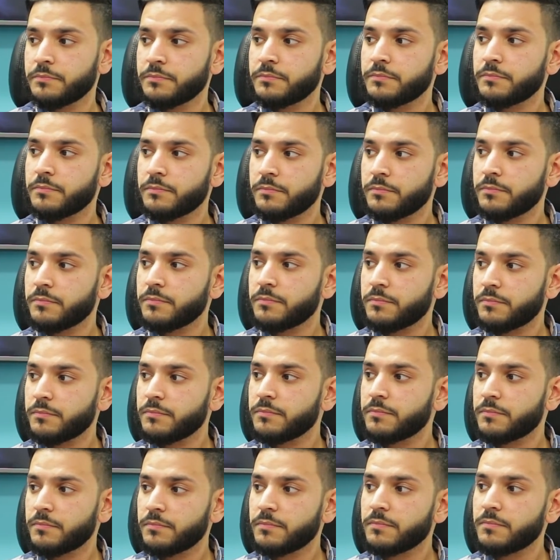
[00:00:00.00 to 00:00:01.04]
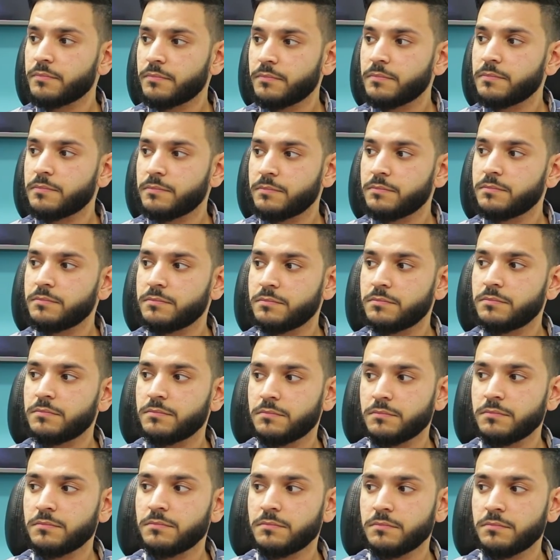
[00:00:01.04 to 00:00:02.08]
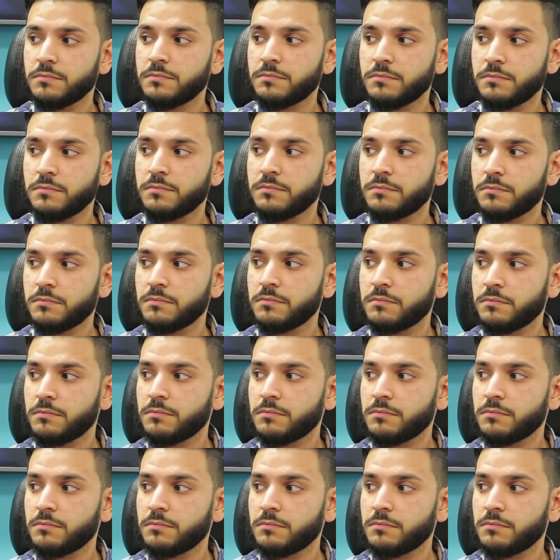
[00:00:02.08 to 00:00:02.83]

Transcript: The person shown says nothing.